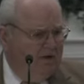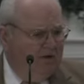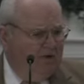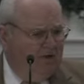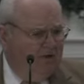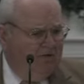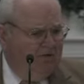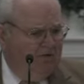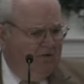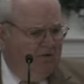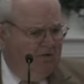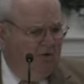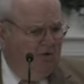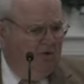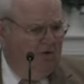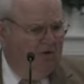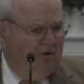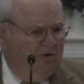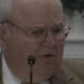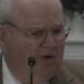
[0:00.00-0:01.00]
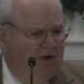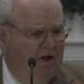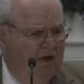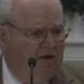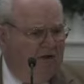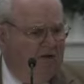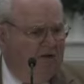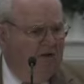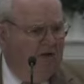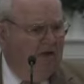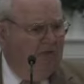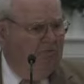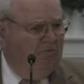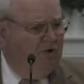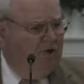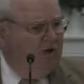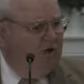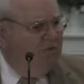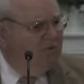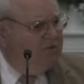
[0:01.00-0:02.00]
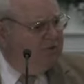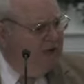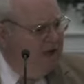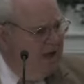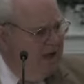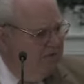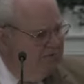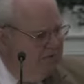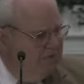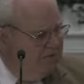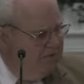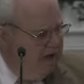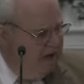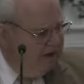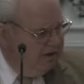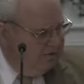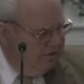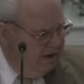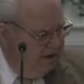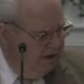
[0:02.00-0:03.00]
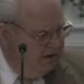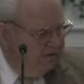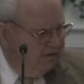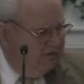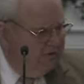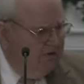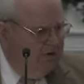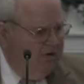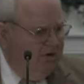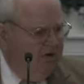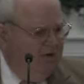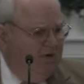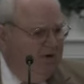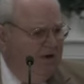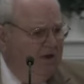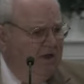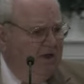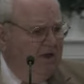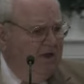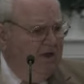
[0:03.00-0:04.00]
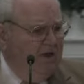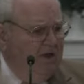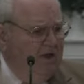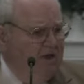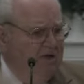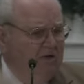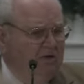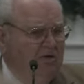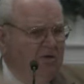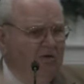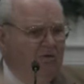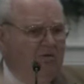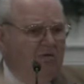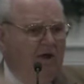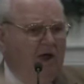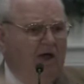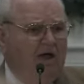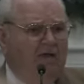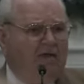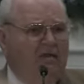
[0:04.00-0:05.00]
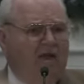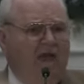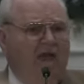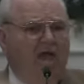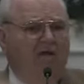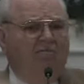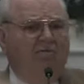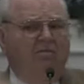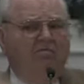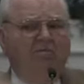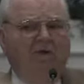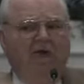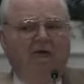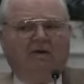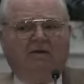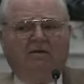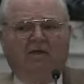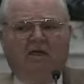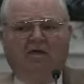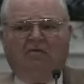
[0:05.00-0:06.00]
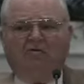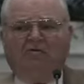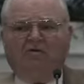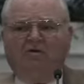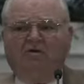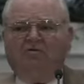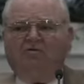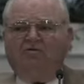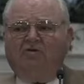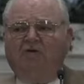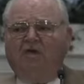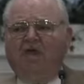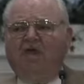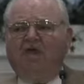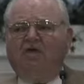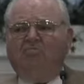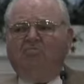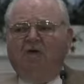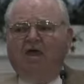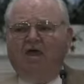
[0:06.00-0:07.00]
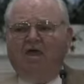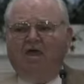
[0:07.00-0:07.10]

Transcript: If the Lord doesn't come, we hope to have you back next year. You'd like to have him back next year, say amen.